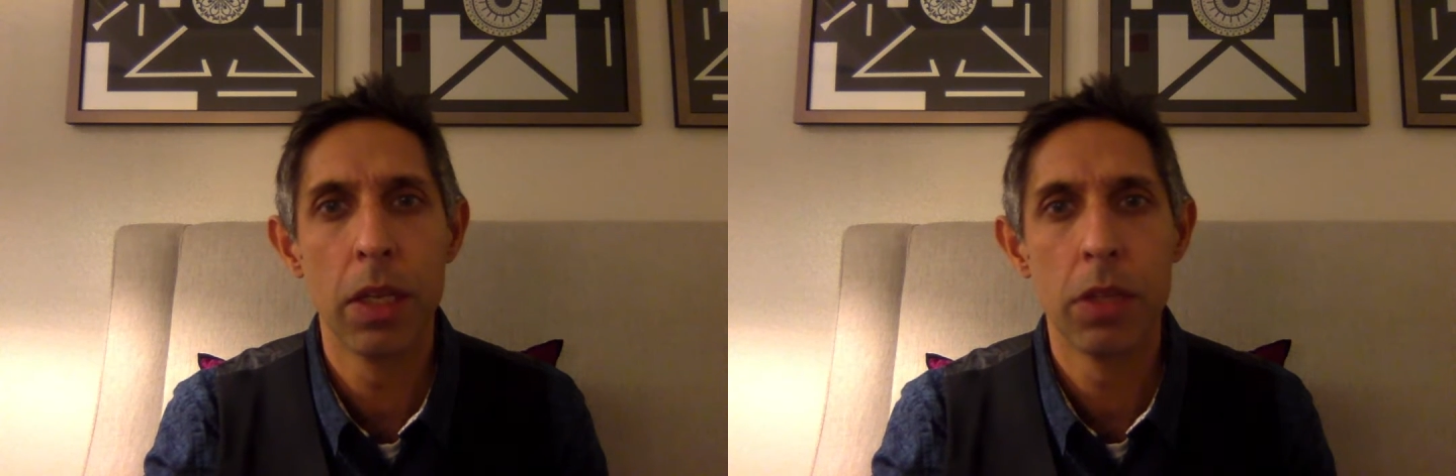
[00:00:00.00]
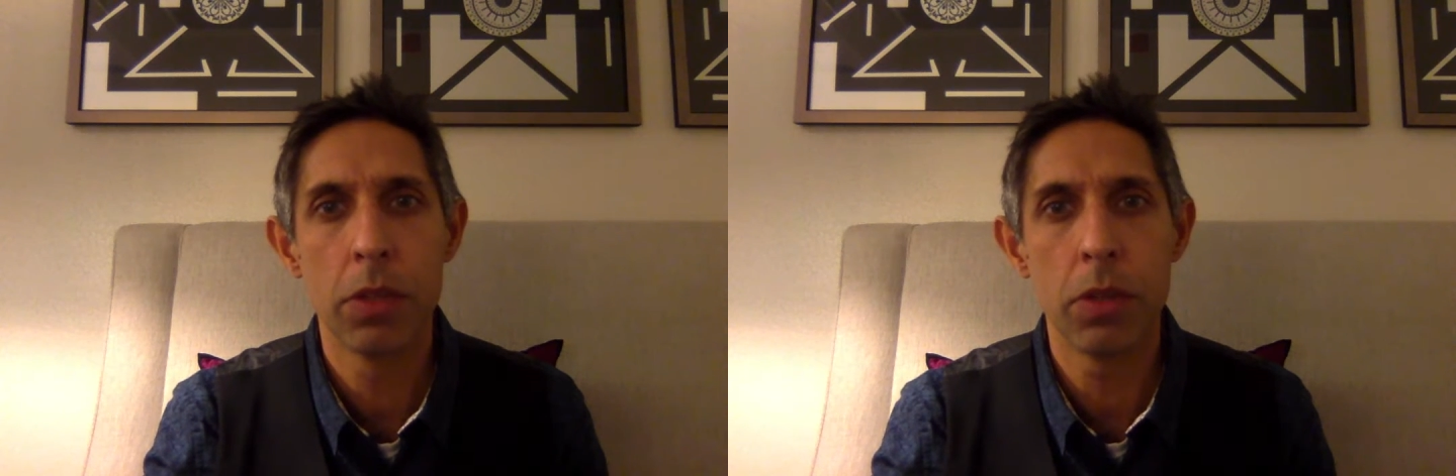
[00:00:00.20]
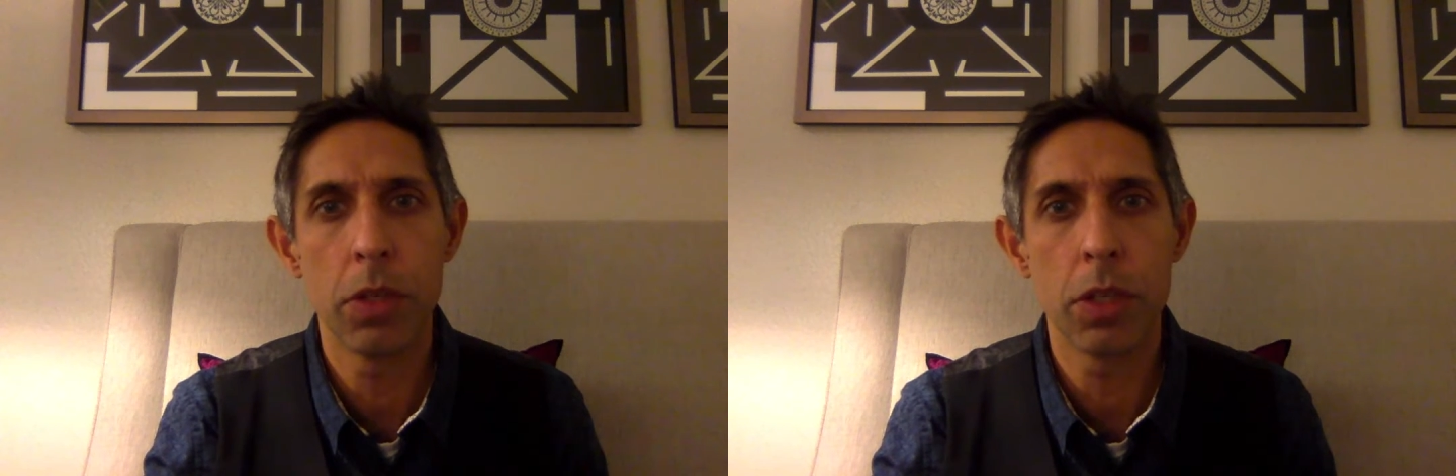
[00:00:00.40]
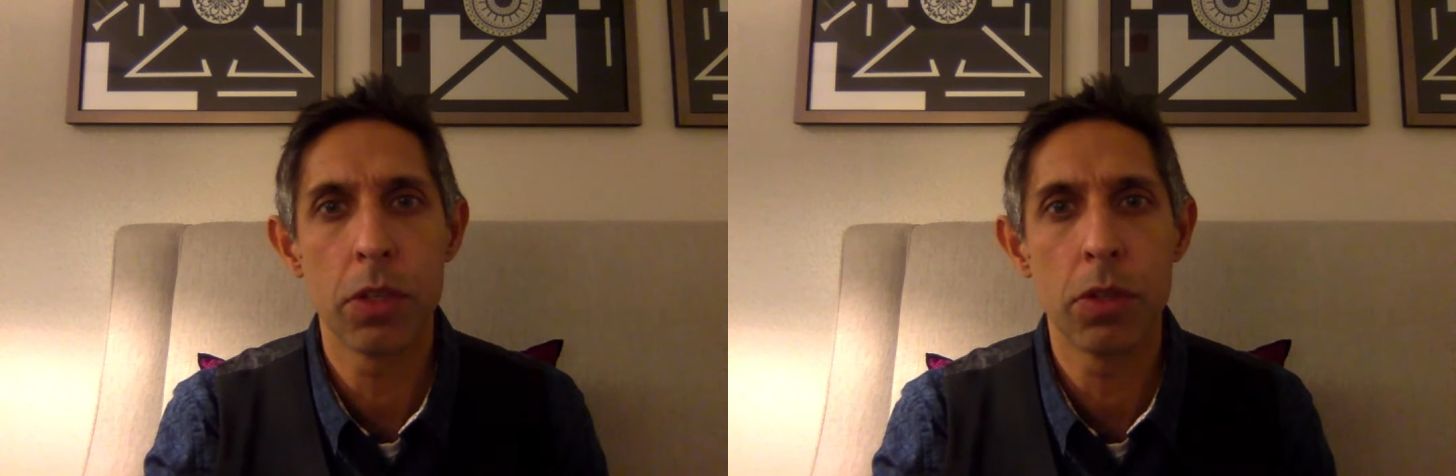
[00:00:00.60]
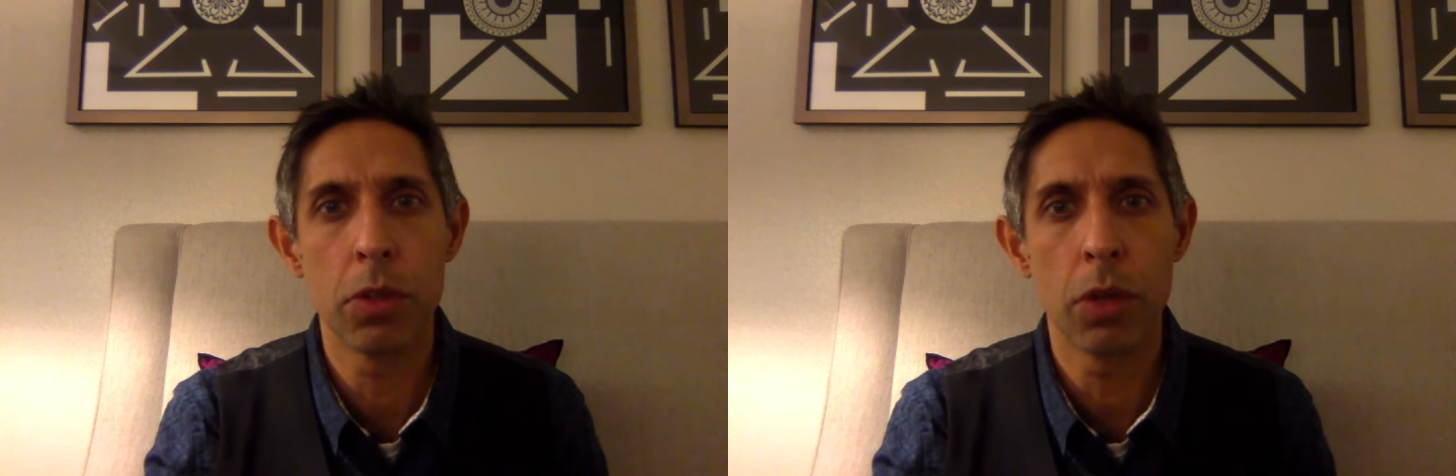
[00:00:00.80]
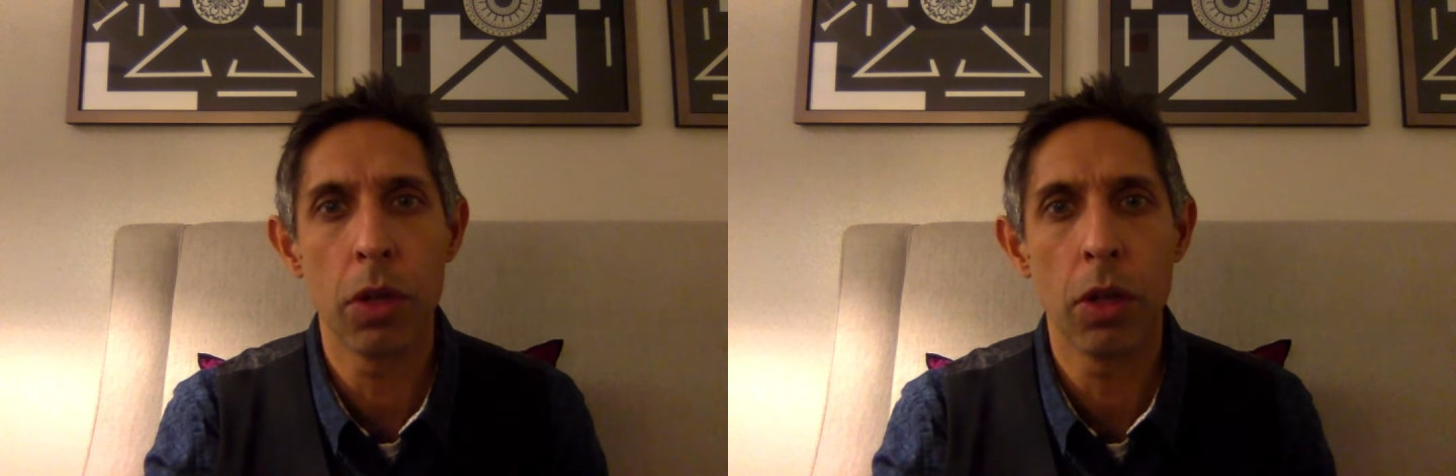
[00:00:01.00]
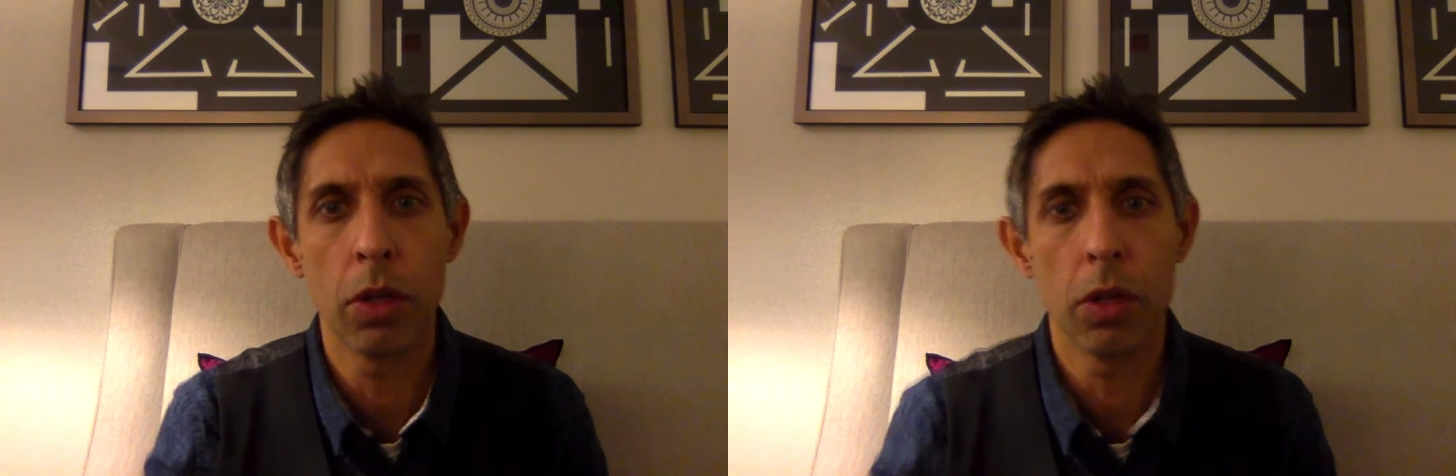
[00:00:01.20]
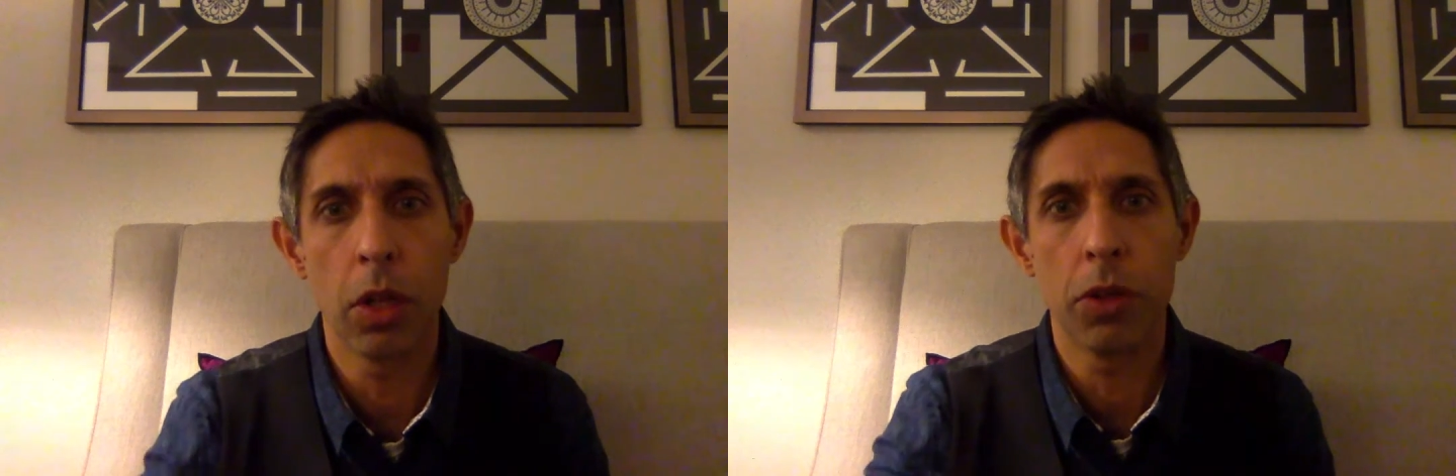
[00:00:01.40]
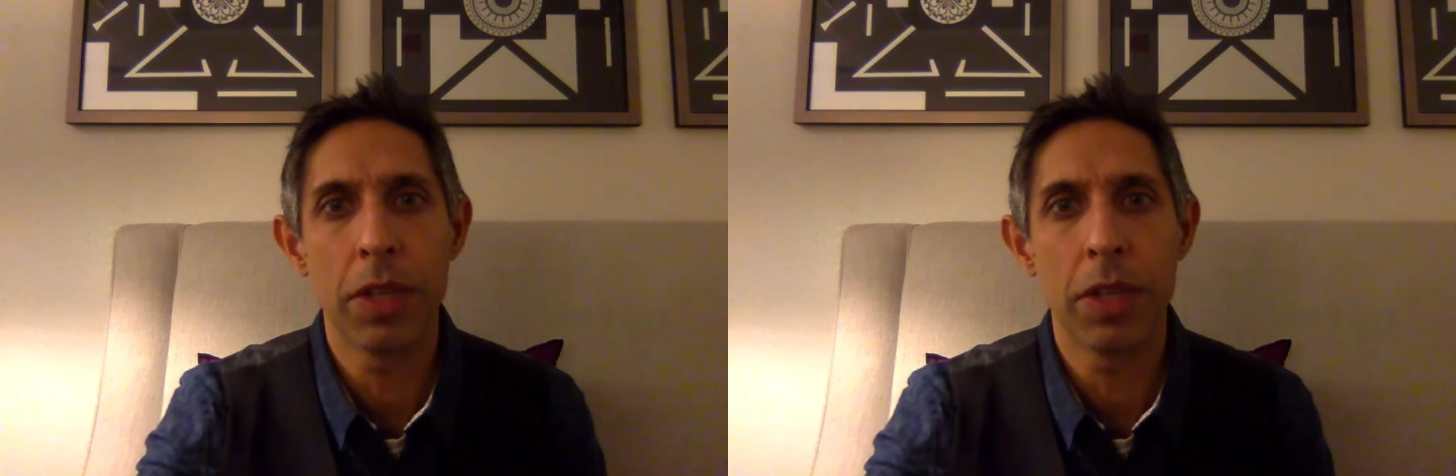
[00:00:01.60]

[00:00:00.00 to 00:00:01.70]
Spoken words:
so you can just do it all